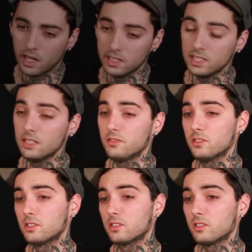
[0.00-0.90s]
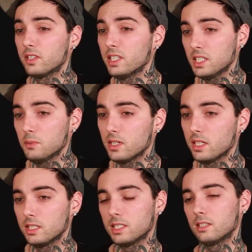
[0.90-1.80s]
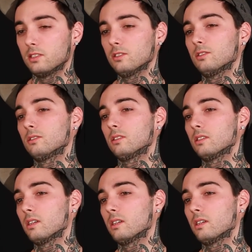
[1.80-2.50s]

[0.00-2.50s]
I'd say if you're thinking about getting tattooed,